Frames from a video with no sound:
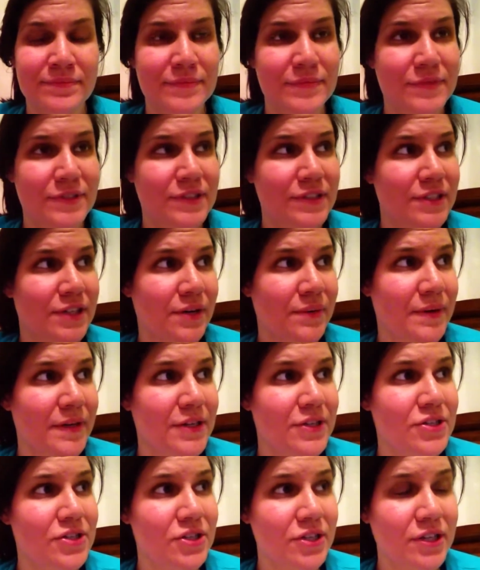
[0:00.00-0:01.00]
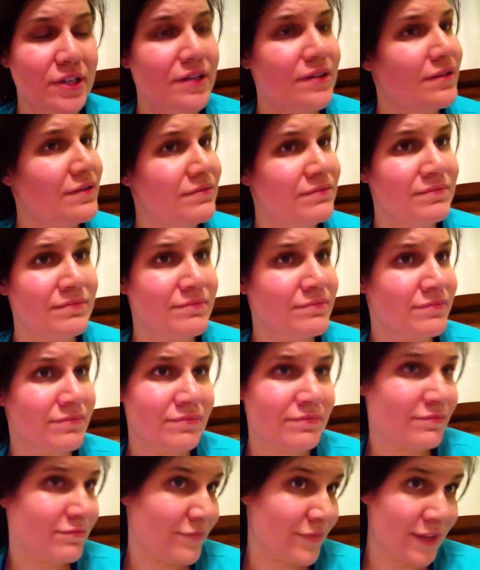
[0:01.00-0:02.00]
So it should
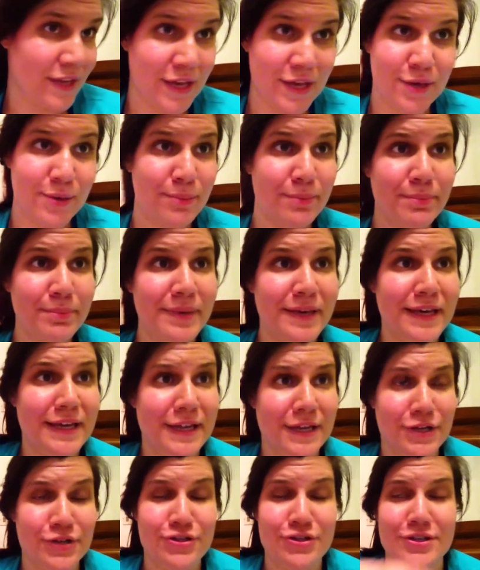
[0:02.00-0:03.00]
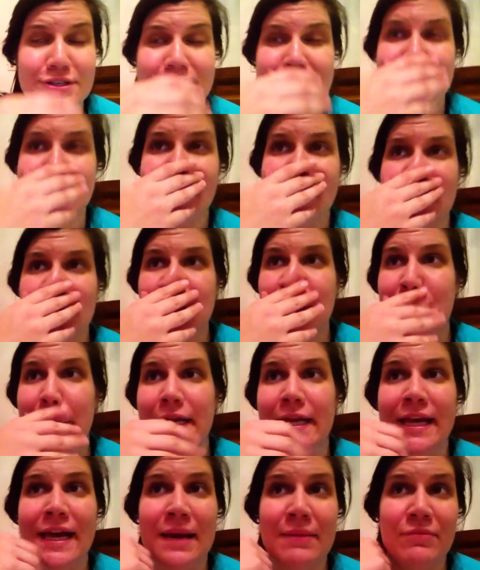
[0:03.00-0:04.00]
be an interesting
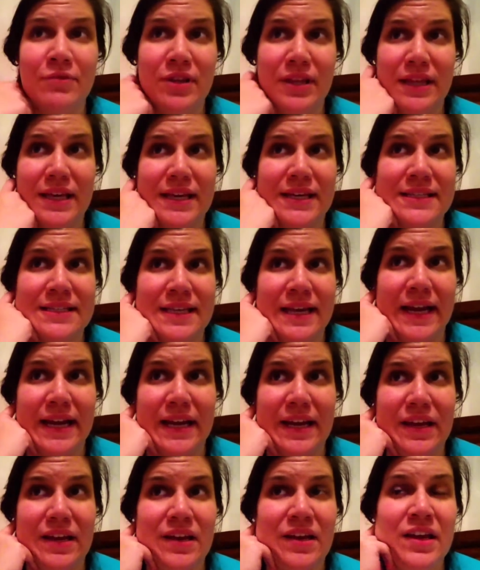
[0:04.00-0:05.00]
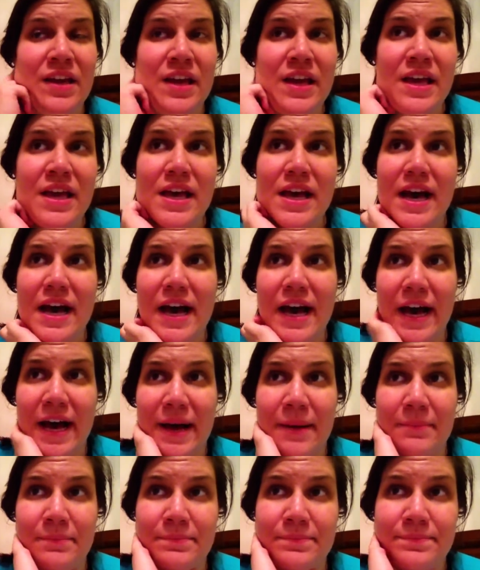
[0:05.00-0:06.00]
journey. I'm really excited.
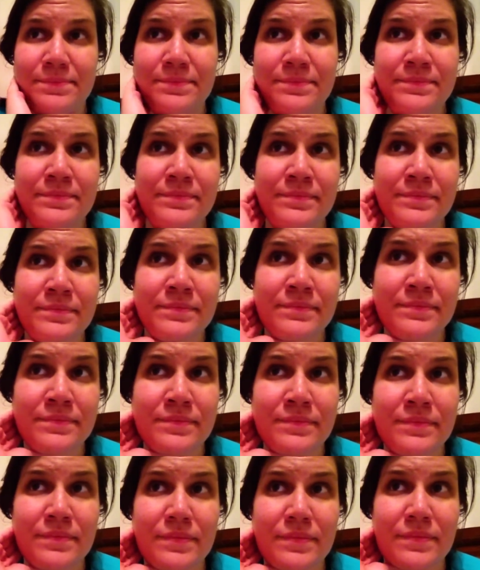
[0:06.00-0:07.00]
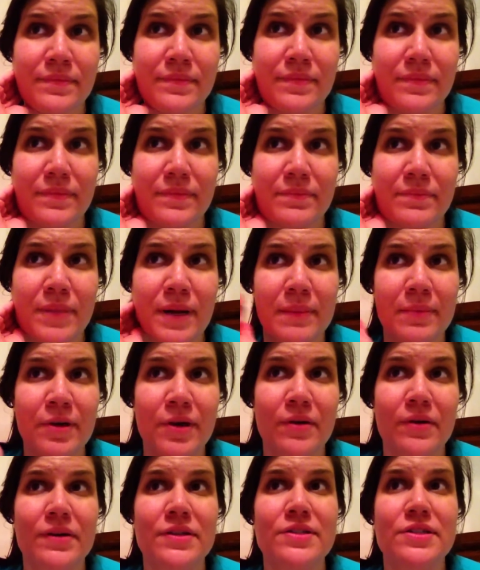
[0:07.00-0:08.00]
But I'm
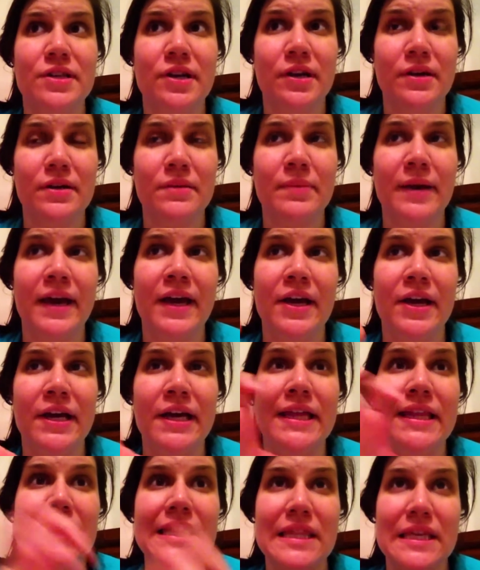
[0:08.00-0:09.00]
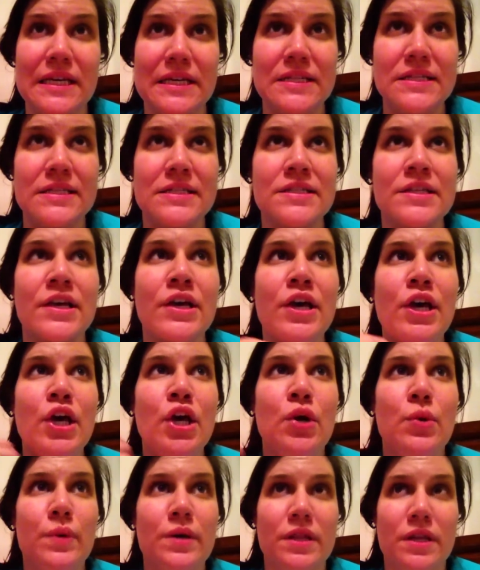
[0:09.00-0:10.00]
going to start pairing this
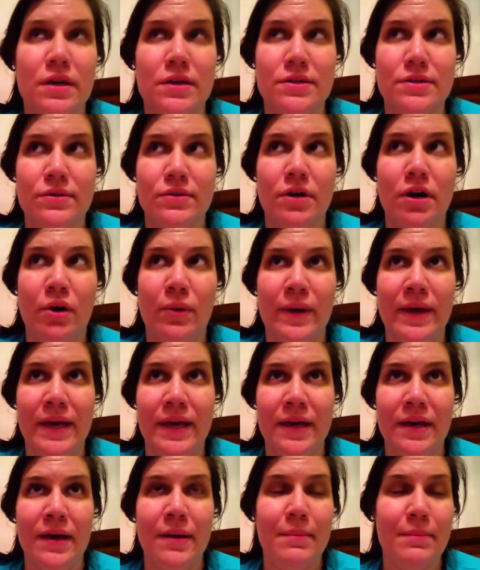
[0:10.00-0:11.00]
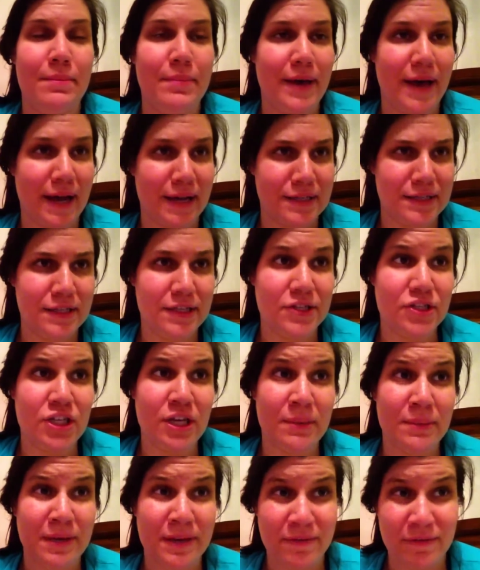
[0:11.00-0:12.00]
with also going back to the
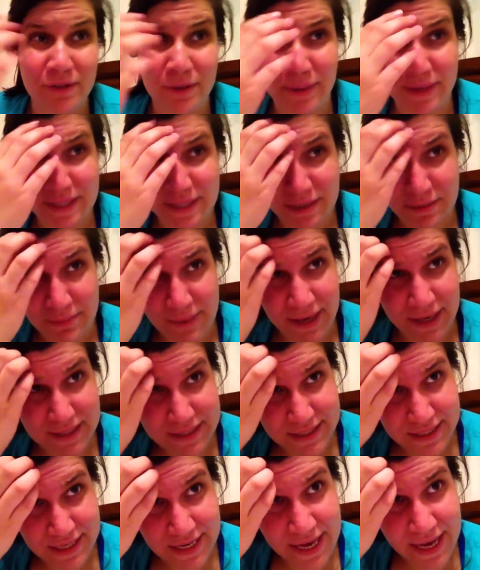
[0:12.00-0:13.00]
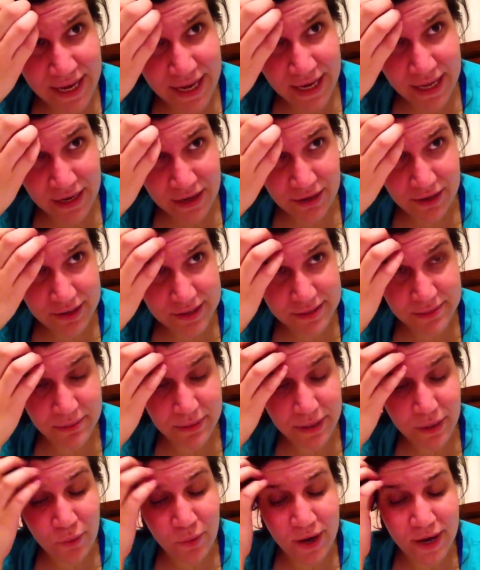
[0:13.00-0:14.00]
gym, even though I didn't make it today, and I'll
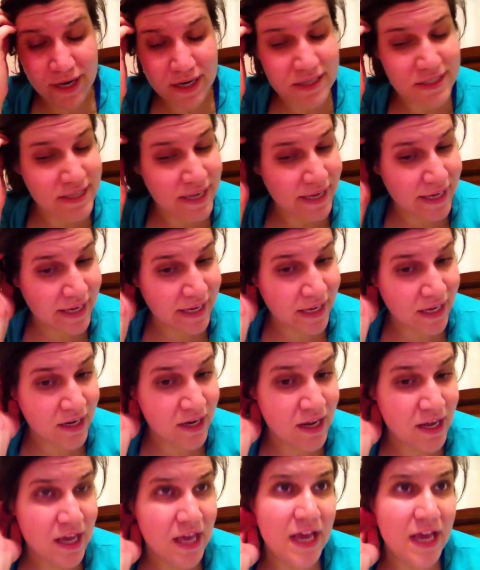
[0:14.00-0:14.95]
explain why in a second.